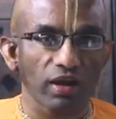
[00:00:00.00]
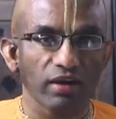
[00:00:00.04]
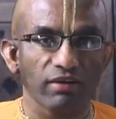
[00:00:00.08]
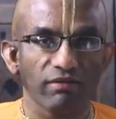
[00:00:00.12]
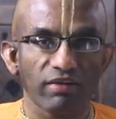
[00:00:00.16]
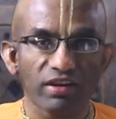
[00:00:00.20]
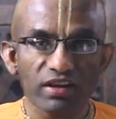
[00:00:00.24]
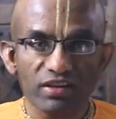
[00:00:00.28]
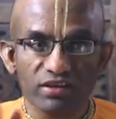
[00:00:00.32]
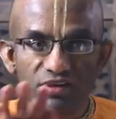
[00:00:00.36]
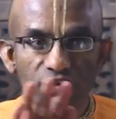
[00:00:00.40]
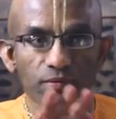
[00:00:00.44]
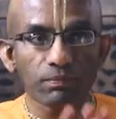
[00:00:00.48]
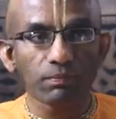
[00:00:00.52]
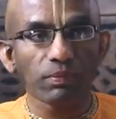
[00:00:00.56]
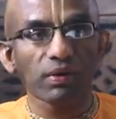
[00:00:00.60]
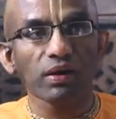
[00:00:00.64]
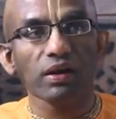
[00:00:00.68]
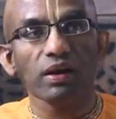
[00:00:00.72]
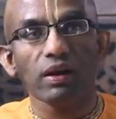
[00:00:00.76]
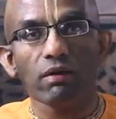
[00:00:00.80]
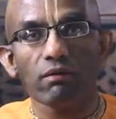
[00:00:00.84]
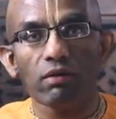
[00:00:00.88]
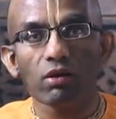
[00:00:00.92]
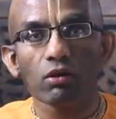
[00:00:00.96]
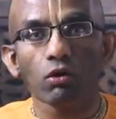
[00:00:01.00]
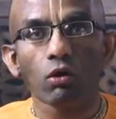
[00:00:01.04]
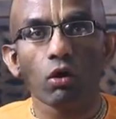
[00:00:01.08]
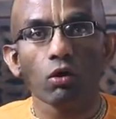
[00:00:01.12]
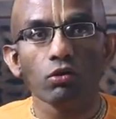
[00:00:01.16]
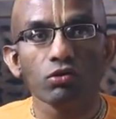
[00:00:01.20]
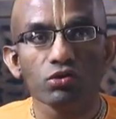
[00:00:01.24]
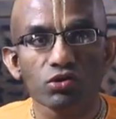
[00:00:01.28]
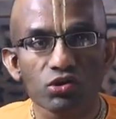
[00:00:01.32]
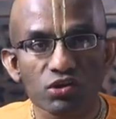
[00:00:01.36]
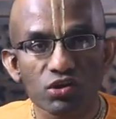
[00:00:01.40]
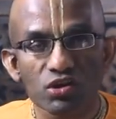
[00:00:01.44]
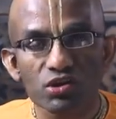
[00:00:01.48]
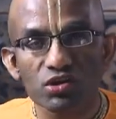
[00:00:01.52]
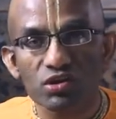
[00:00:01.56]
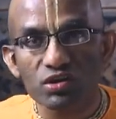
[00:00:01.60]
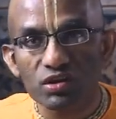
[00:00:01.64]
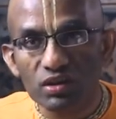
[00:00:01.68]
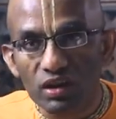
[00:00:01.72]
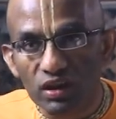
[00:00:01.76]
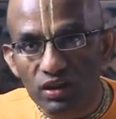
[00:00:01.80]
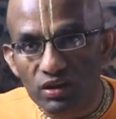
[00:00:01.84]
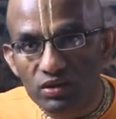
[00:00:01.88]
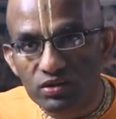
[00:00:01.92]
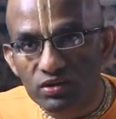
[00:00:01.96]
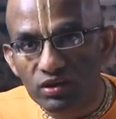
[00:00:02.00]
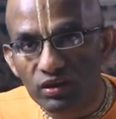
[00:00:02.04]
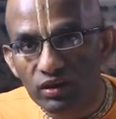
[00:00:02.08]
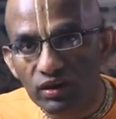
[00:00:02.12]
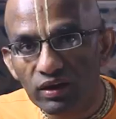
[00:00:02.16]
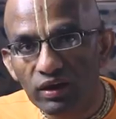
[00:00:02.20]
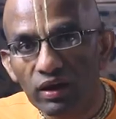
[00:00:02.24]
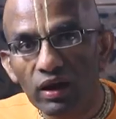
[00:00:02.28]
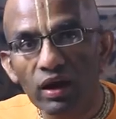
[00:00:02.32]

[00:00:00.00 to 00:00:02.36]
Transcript: At a very simple level, consciousness